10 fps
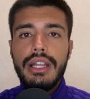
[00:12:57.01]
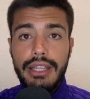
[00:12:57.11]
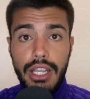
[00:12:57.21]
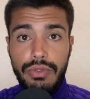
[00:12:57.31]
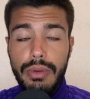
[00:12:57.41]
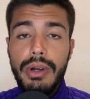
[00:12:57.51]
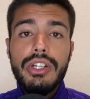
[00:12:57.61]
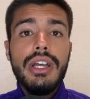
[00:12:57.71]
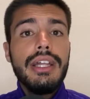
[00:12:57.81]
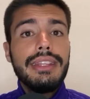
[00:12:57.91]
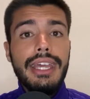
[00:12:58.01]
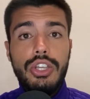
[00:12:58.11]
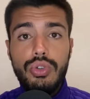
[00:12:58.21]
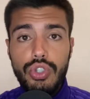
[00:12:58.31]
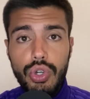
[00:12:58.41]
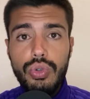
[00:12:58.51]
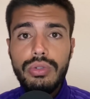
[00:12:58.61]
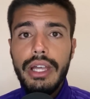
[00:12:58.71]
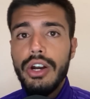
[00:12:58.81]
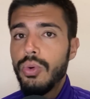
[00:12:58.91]
Thank you very much. Thank you you
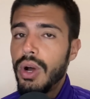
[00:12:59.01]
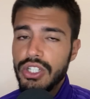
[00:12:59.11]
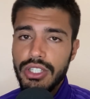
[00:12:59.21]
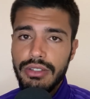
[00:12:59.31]
that are watching